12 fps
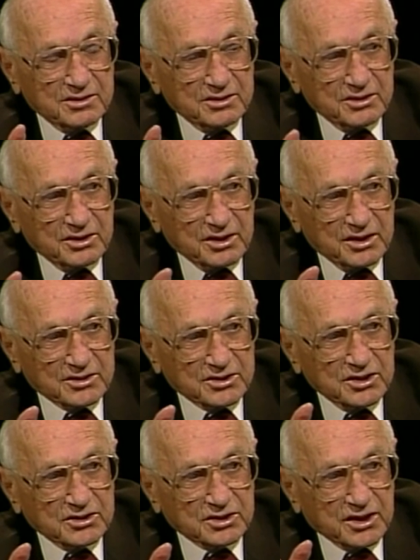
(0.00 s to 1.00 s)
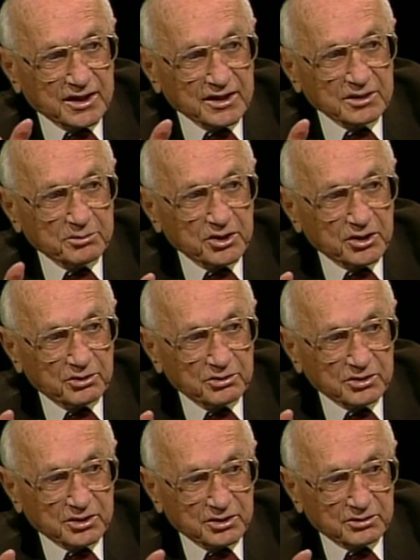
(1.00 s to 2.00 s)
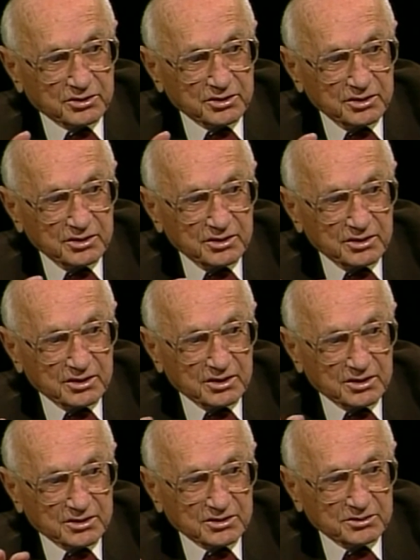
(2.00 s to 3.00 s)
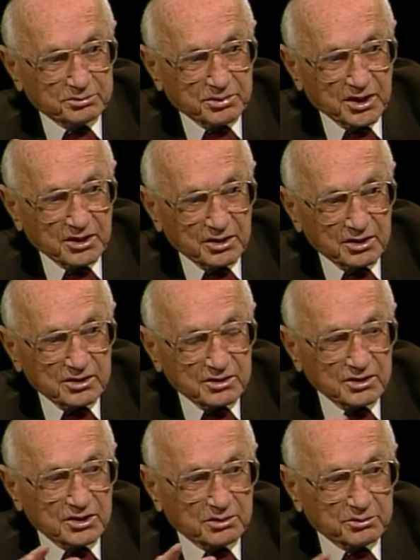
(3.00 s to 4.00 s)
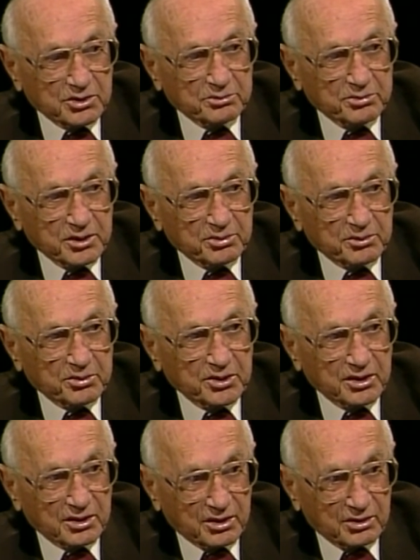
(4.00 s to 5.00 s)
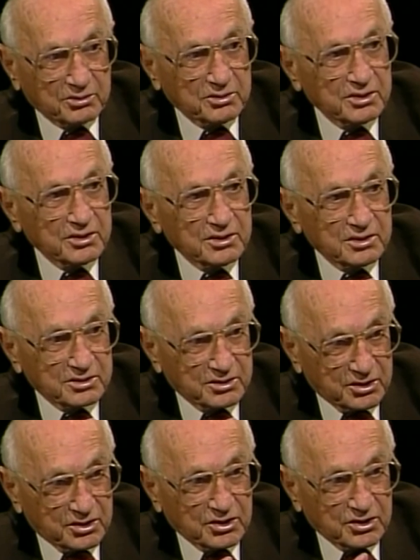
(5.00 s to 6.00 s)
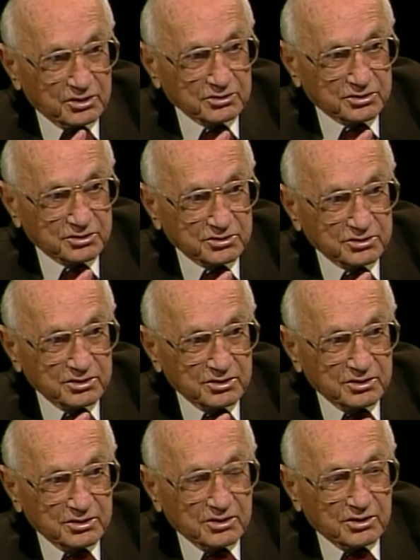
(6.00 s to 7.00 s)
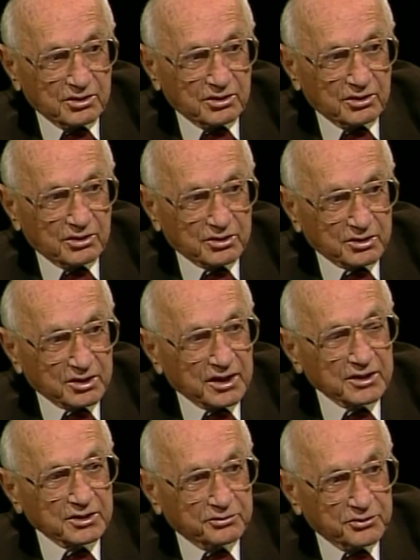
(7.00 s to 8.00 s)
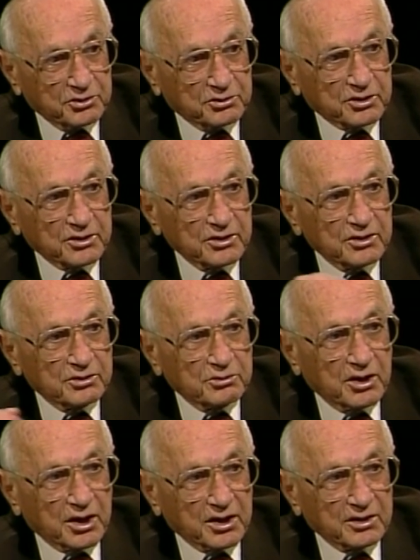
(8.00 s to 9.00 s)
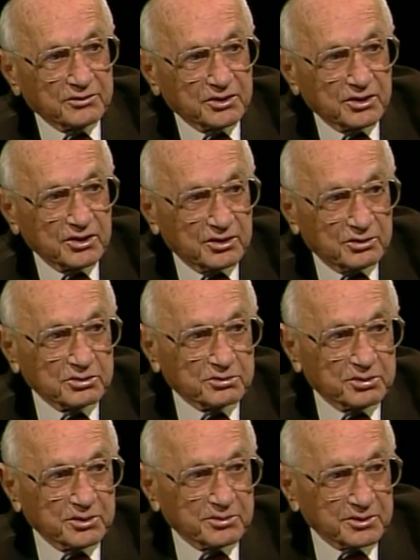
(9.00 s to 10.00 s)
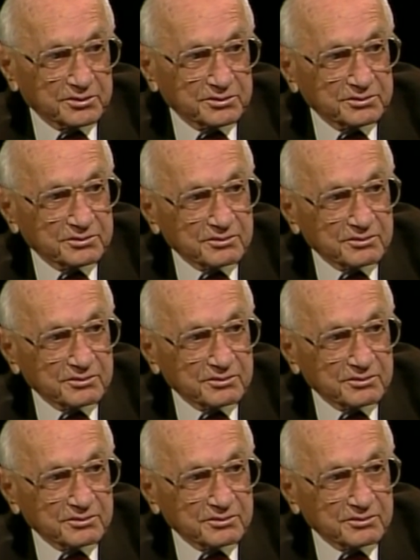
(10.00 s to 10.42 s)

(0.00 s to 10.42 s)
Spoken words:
it's getting to be an old country. That is, the number of people below the youngsters are getting fewer relative to the old people.